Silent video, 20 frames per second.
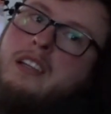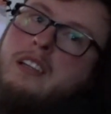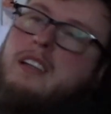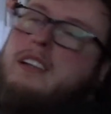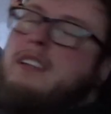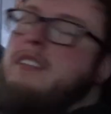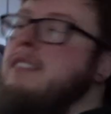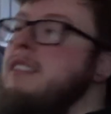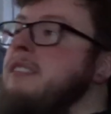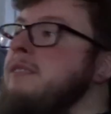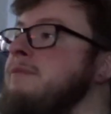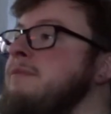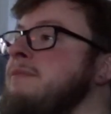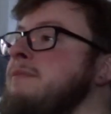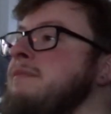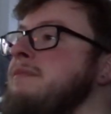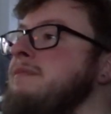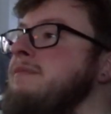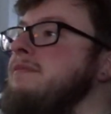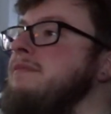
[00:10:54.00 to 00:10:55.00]

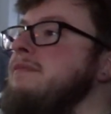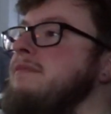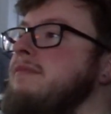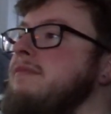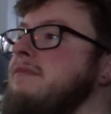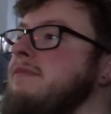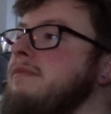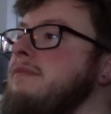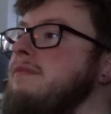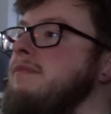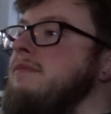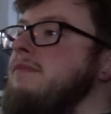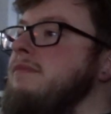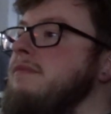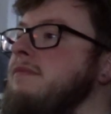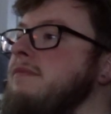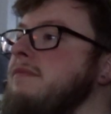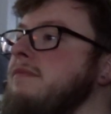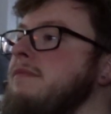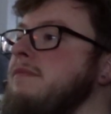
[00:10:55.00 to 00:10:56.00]

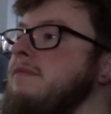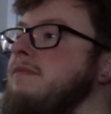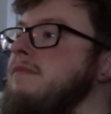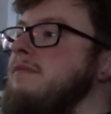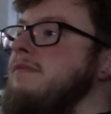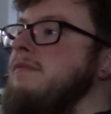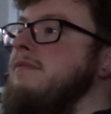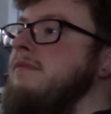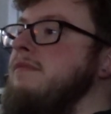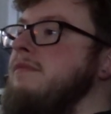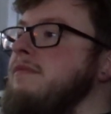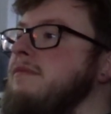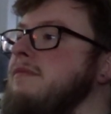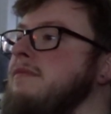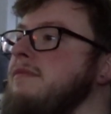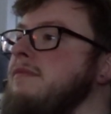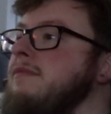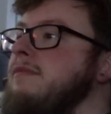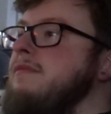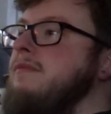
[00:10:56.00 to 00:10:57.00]

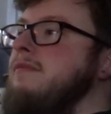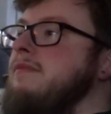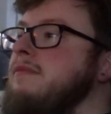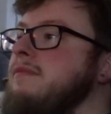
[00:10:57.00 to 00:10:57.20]
The person shown says nothing.